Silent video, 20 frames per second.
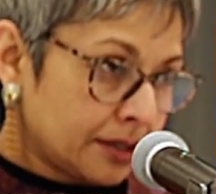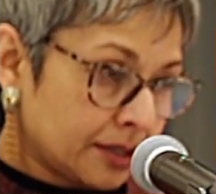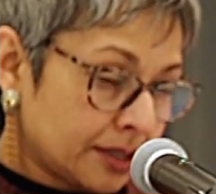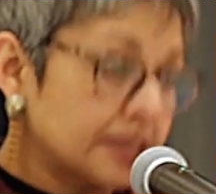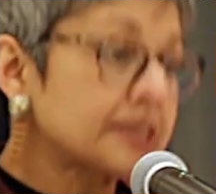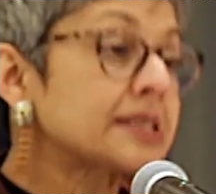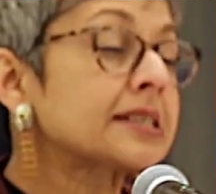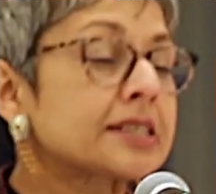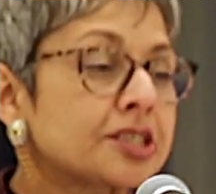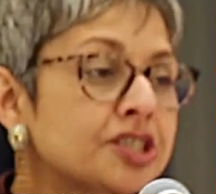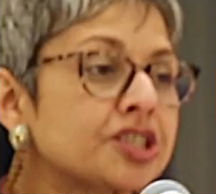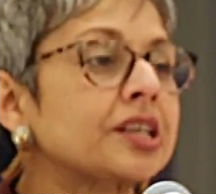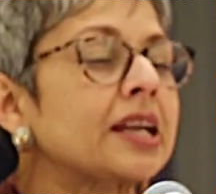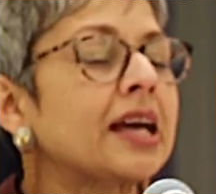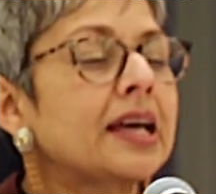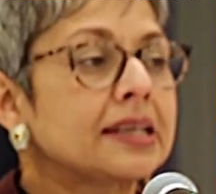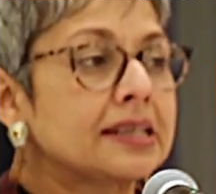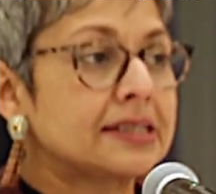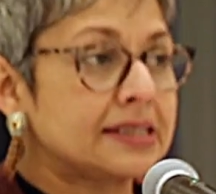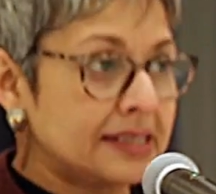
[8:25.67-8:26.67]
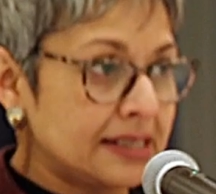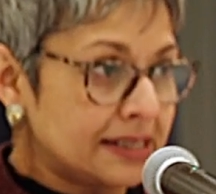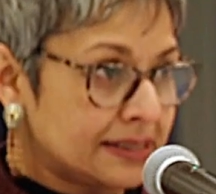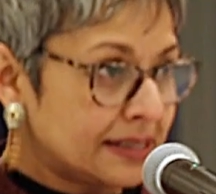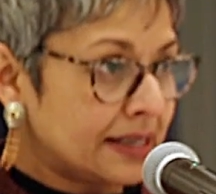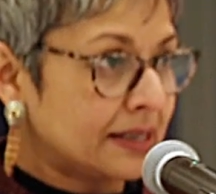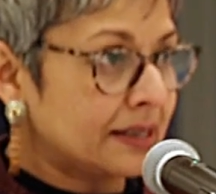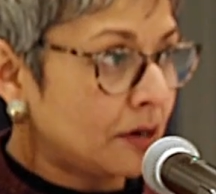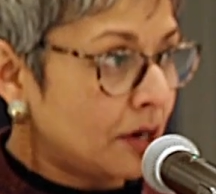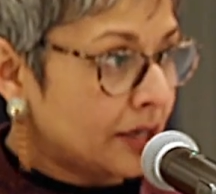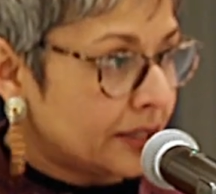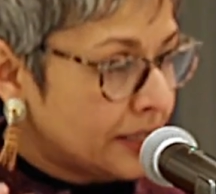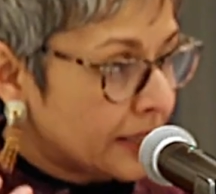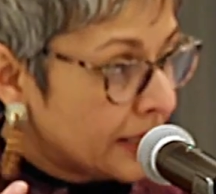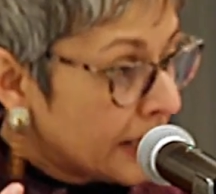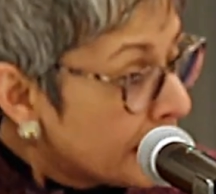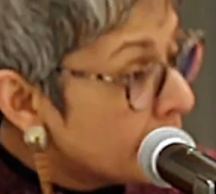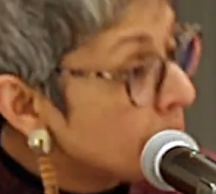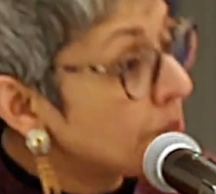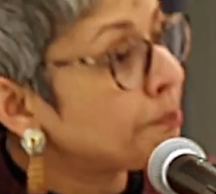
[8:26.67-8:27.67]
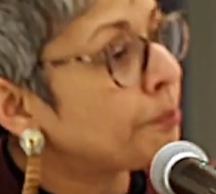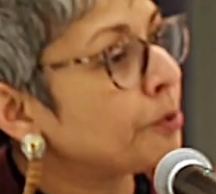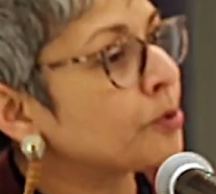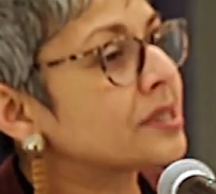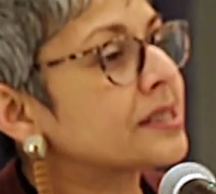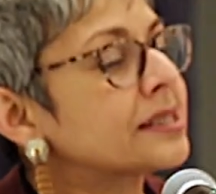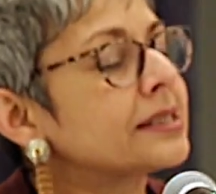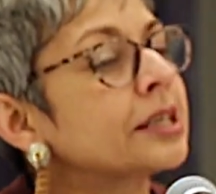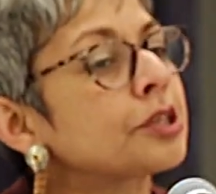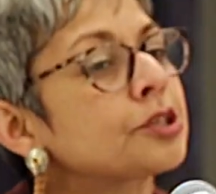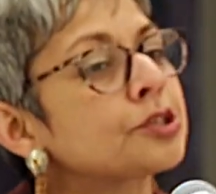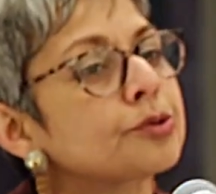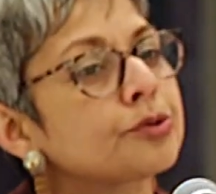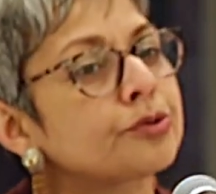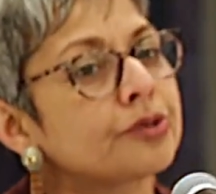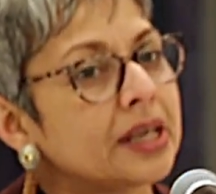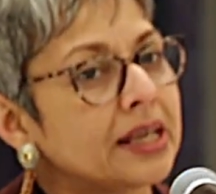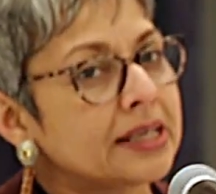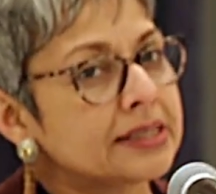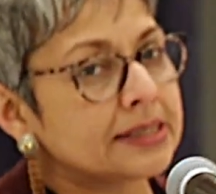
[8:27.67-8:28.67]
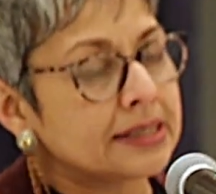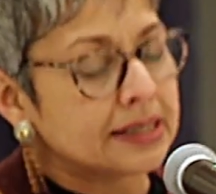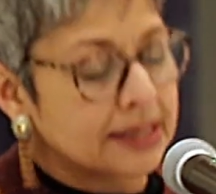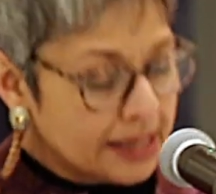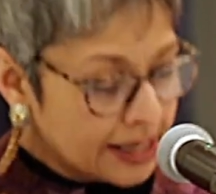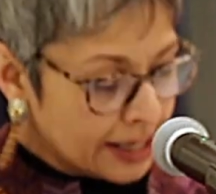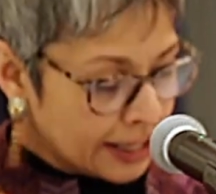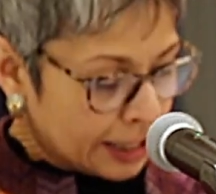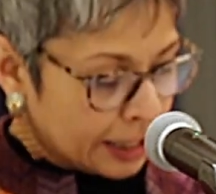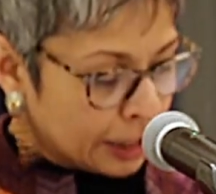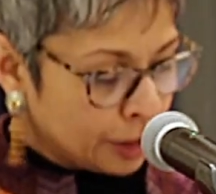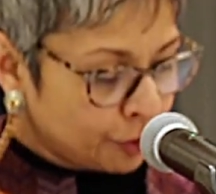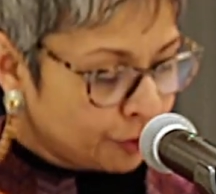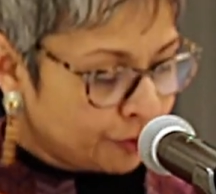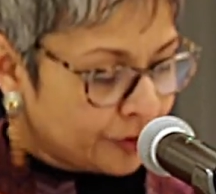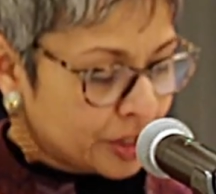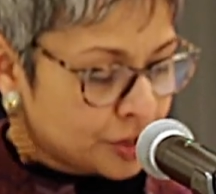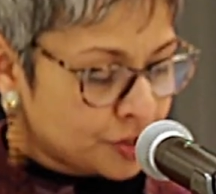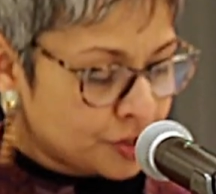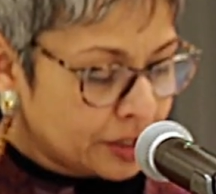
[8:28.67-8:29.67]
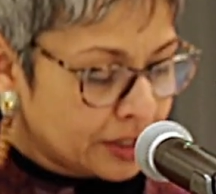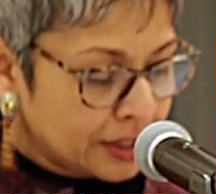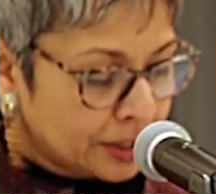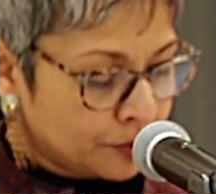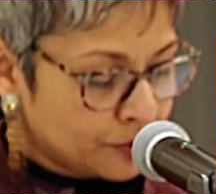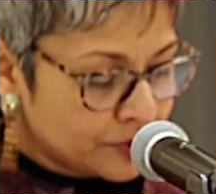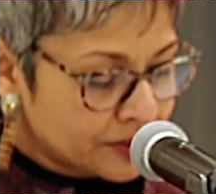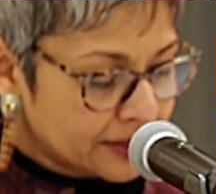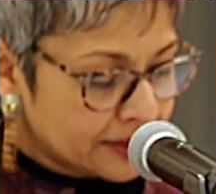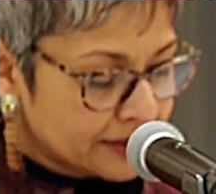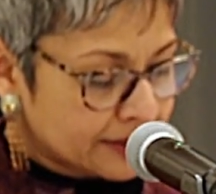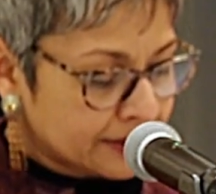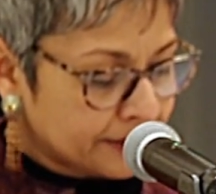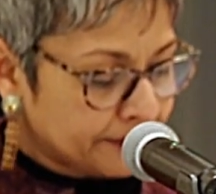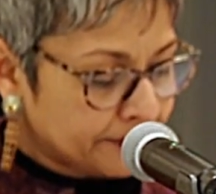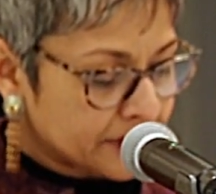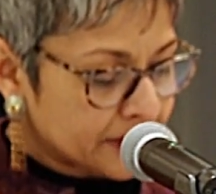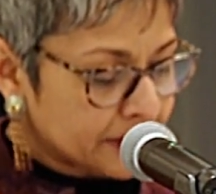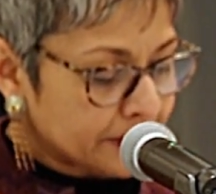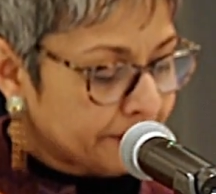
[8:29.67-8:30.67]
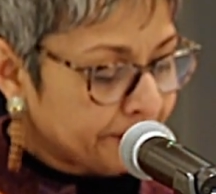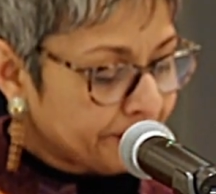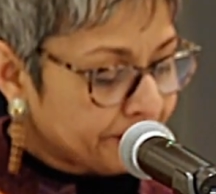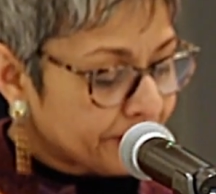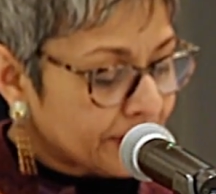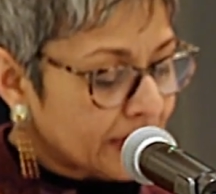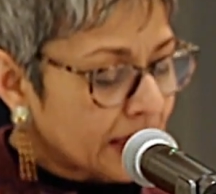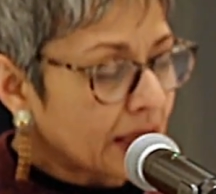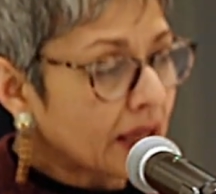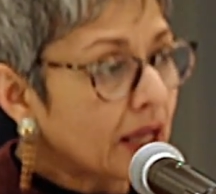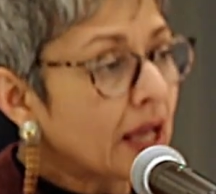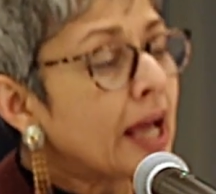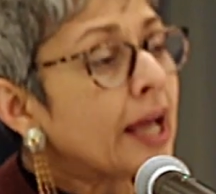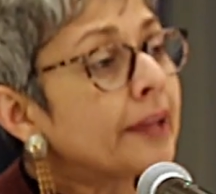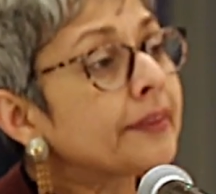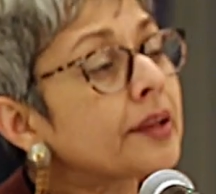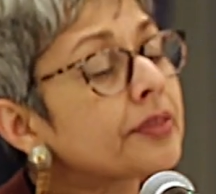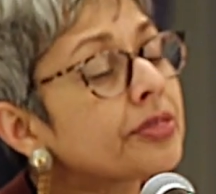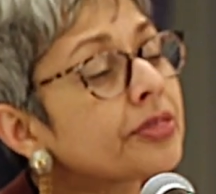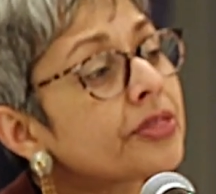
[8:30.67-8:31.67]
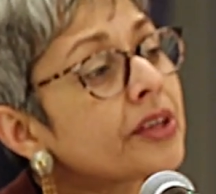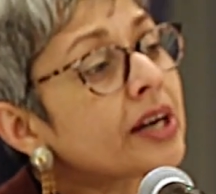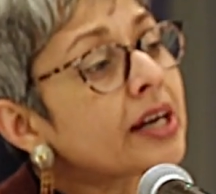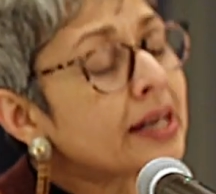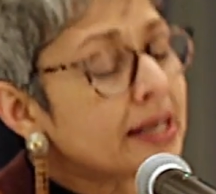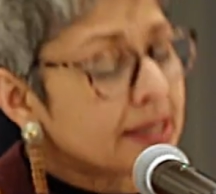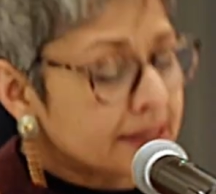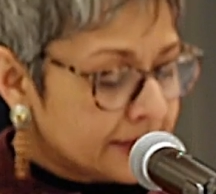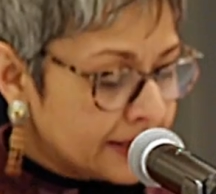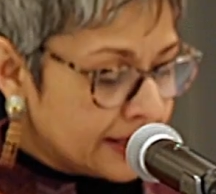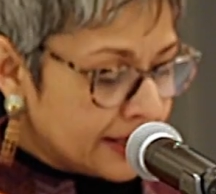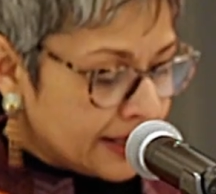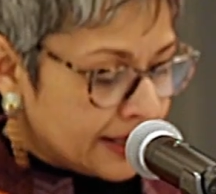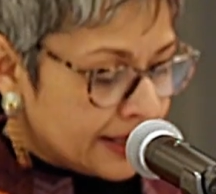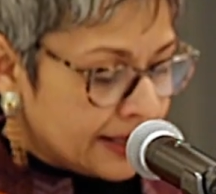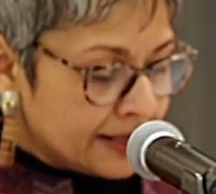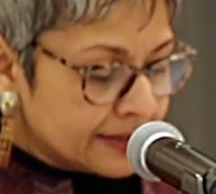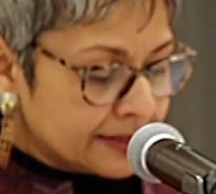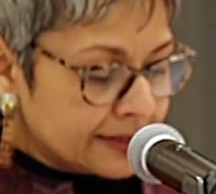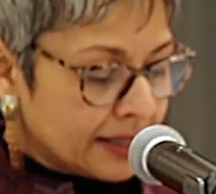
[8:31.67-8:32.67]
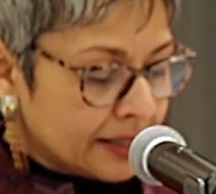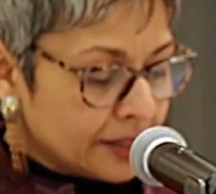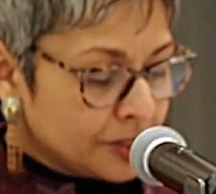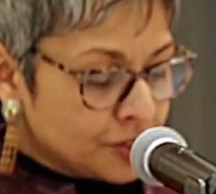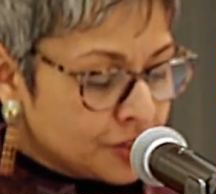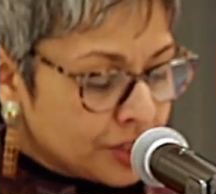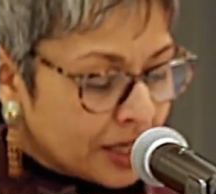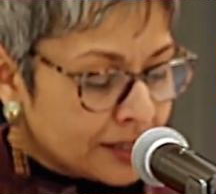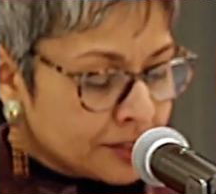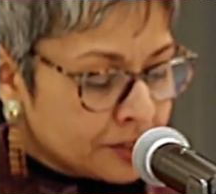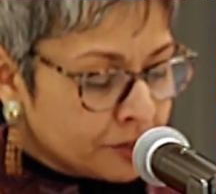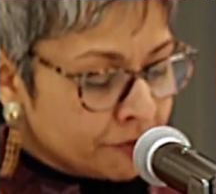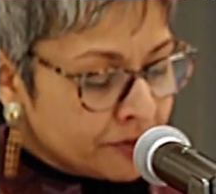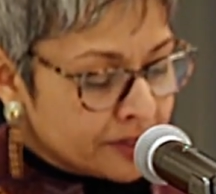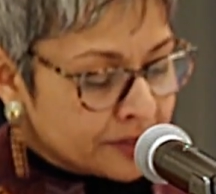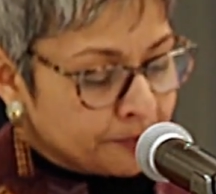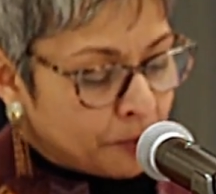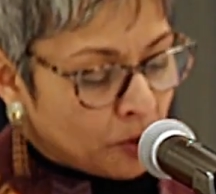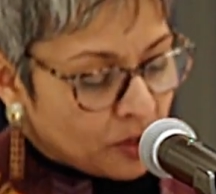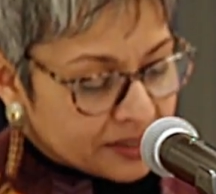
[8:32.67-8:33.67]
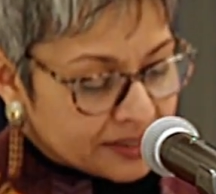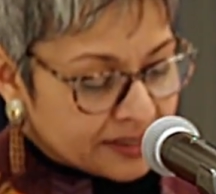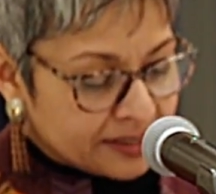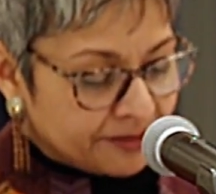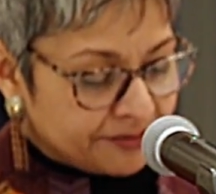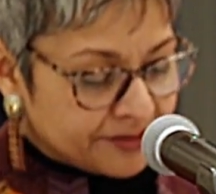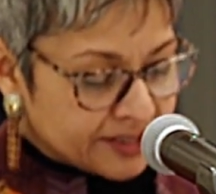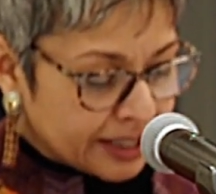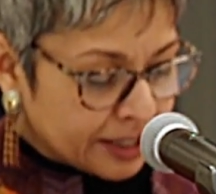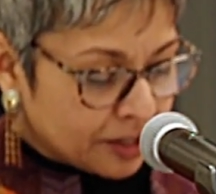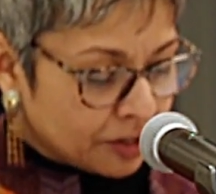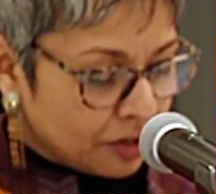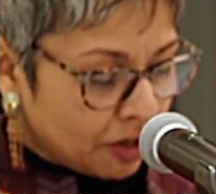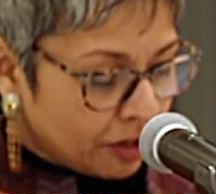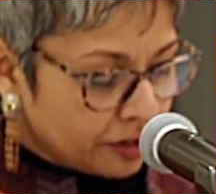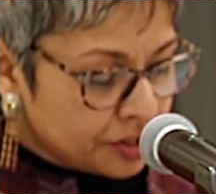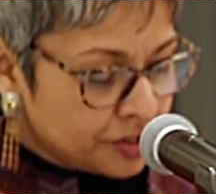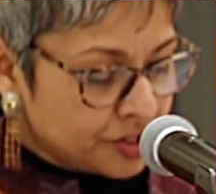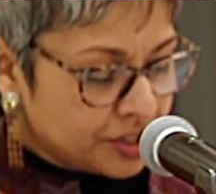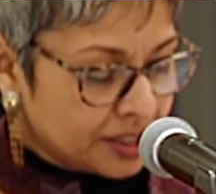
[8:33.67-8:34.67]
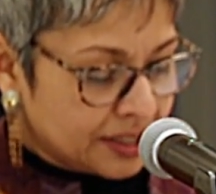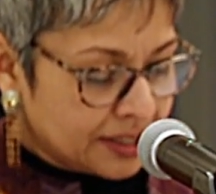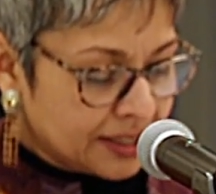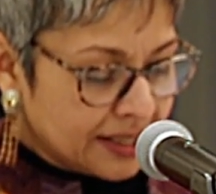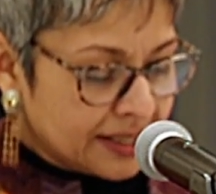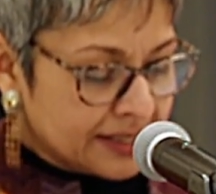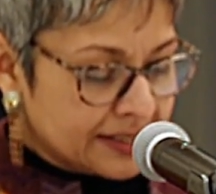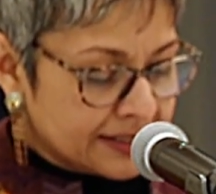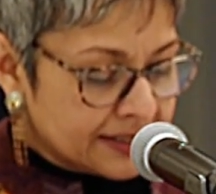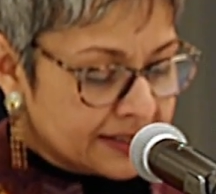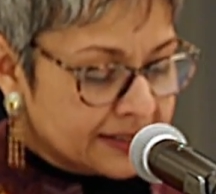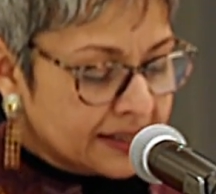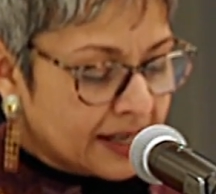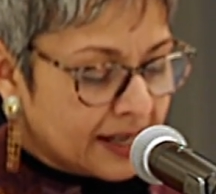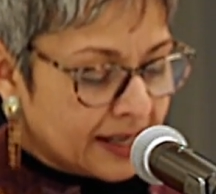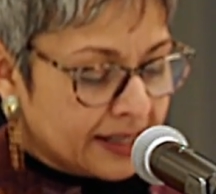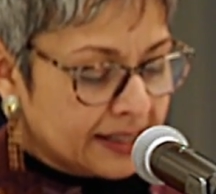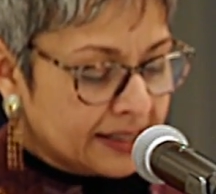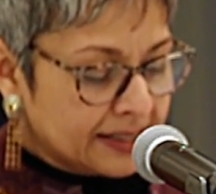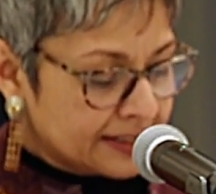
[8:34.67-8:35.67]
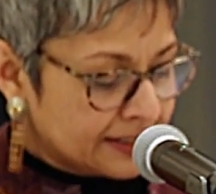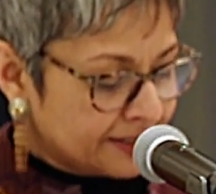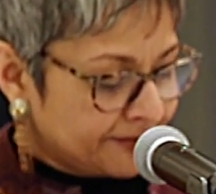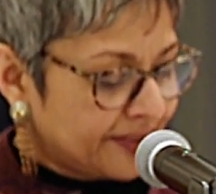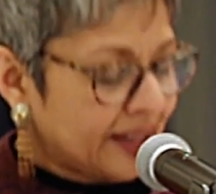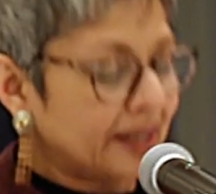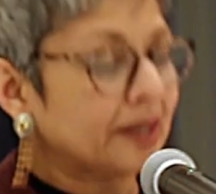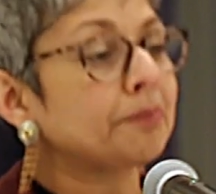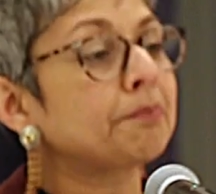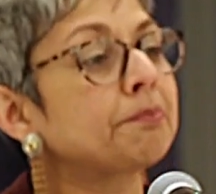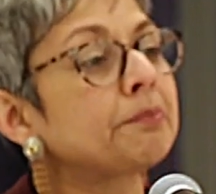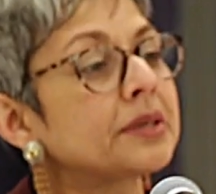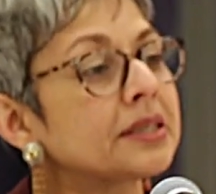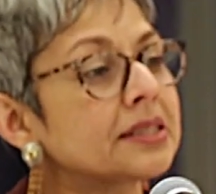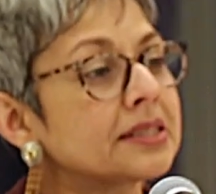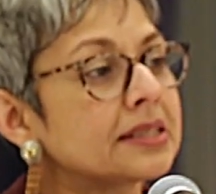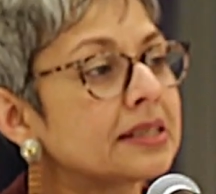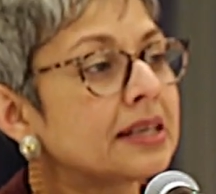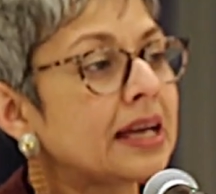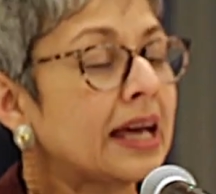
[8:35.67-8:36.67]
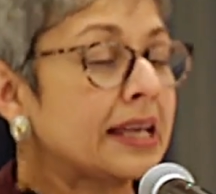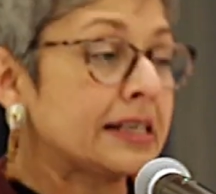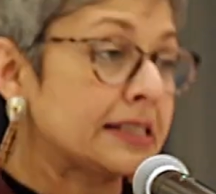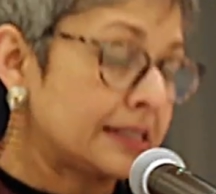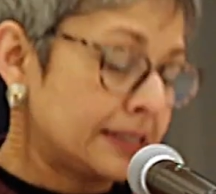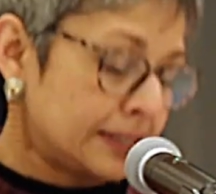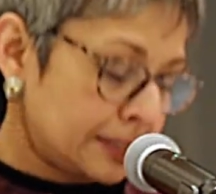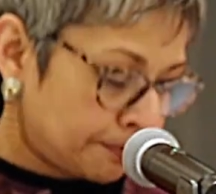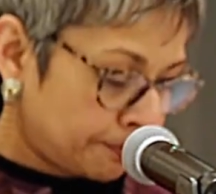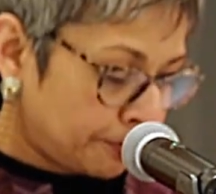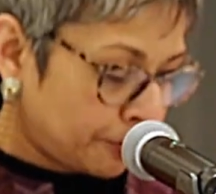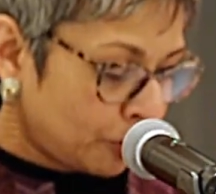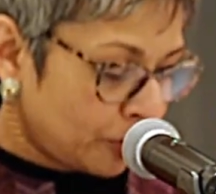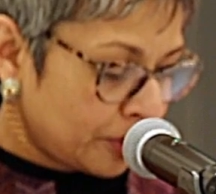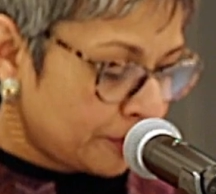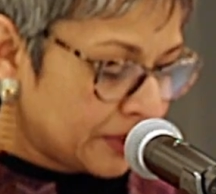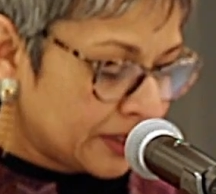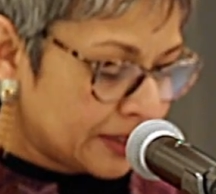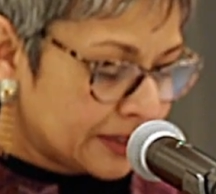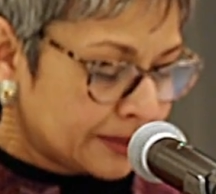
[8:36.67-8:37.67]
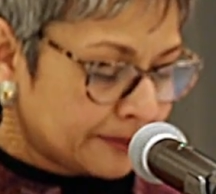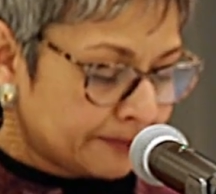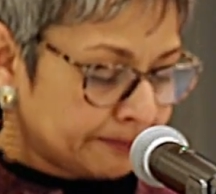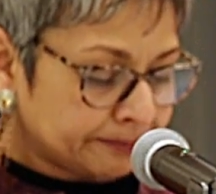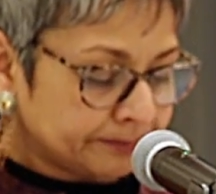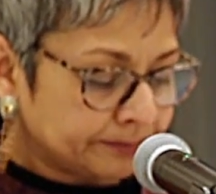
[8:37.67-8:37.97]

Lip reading: conditionalities and the inputs into creating innovation ecosystems. The third is gender-responsive technology design, development, and deployment.